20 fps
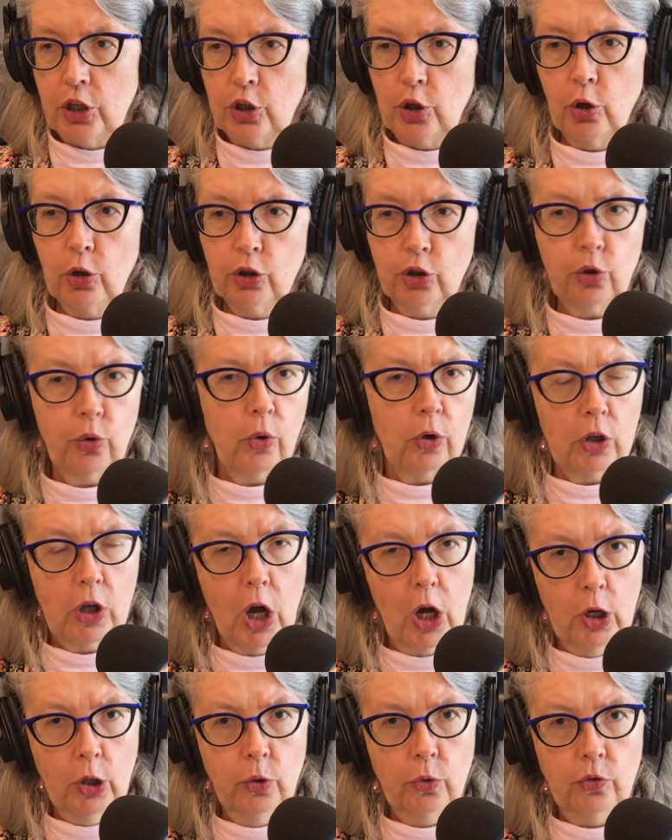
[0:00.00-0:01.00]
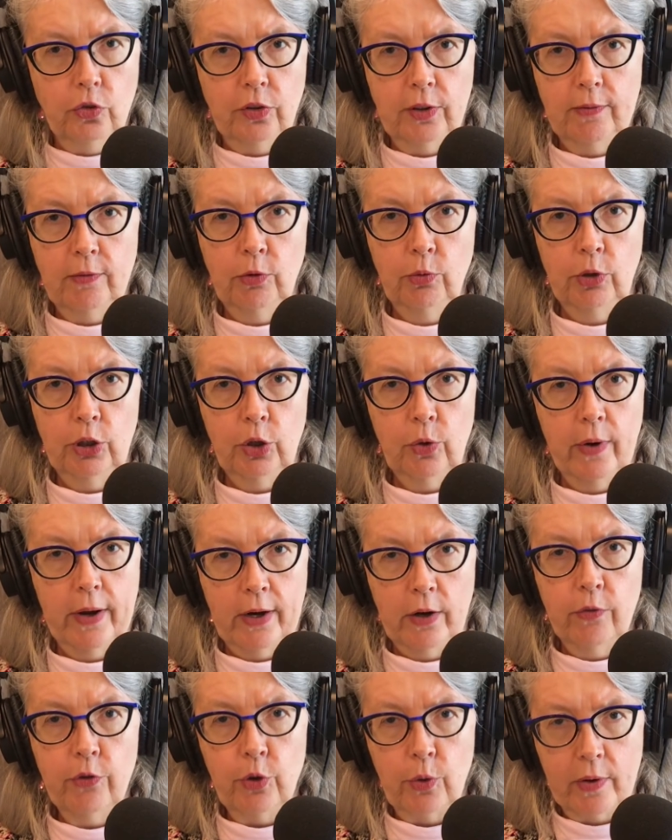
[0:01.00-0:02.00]
cultural codes, even when you're
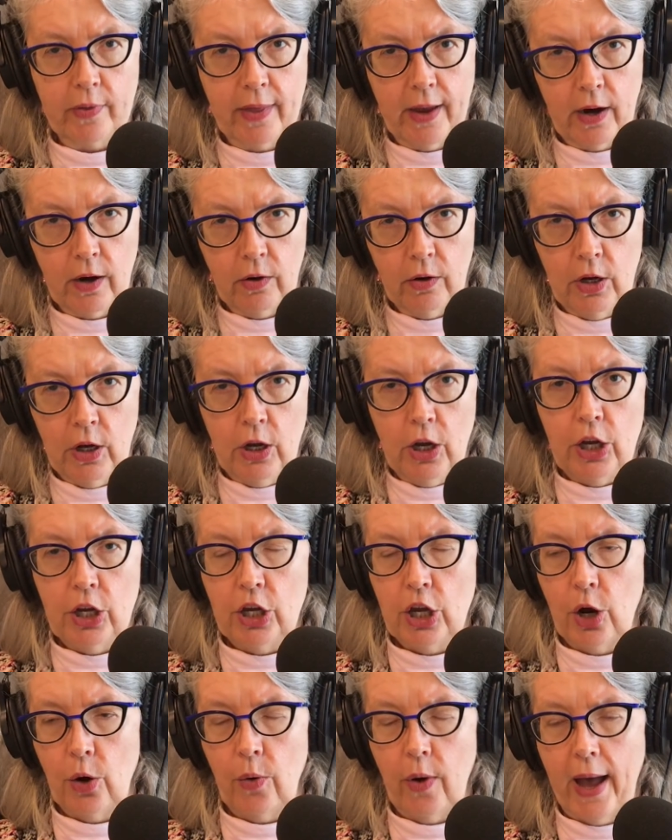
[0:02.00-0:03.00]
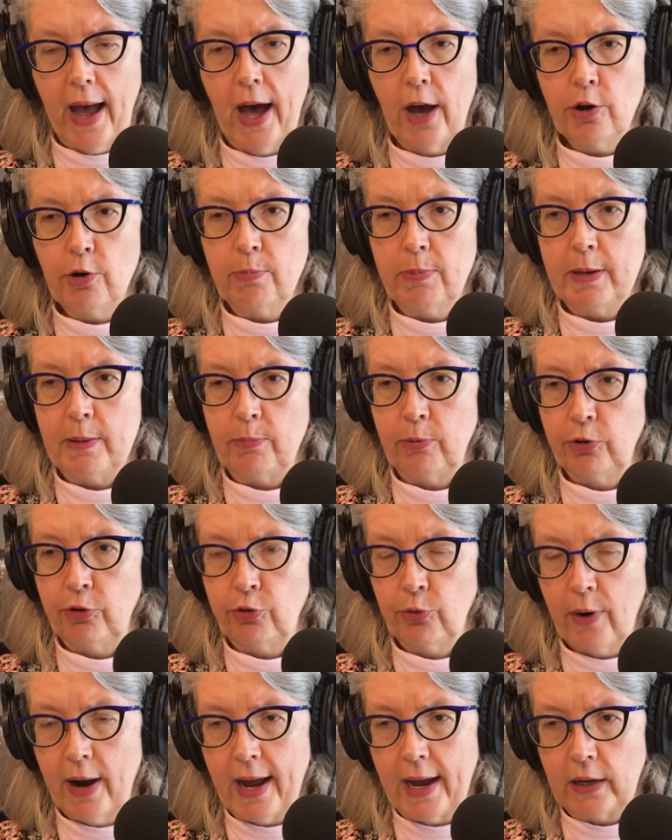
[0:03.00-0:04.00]
interviewing there. Yeah, you know how do people
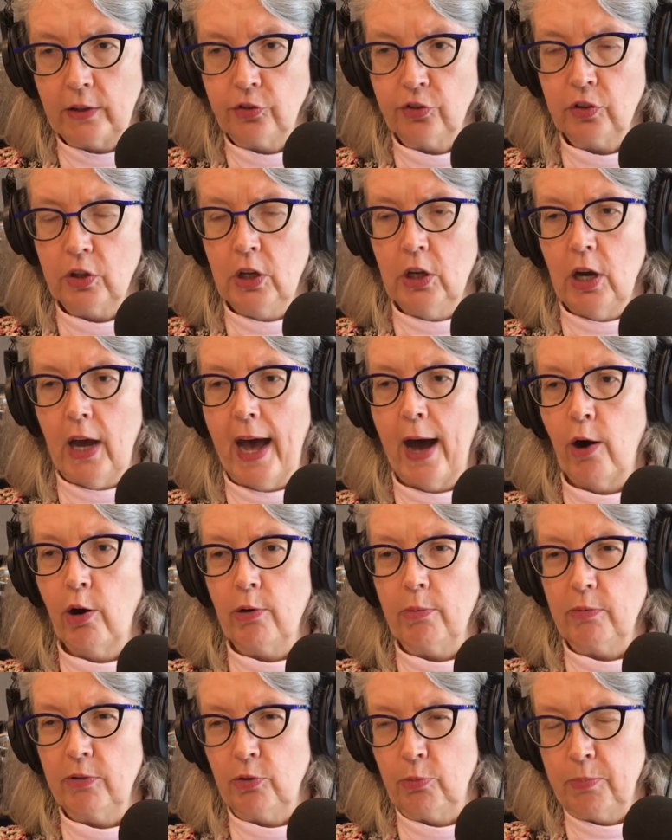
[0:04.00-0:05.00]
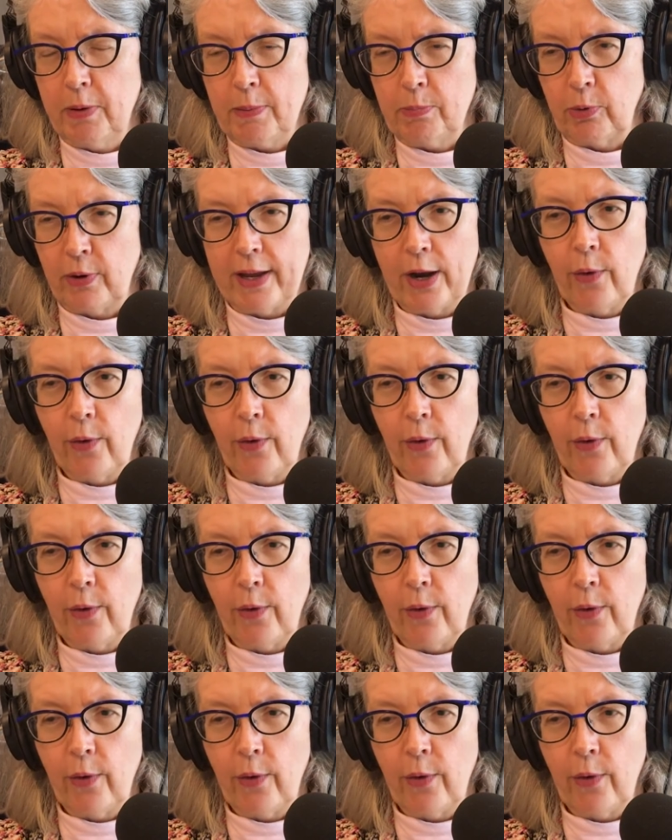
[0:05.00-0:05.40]
dress? How are, do people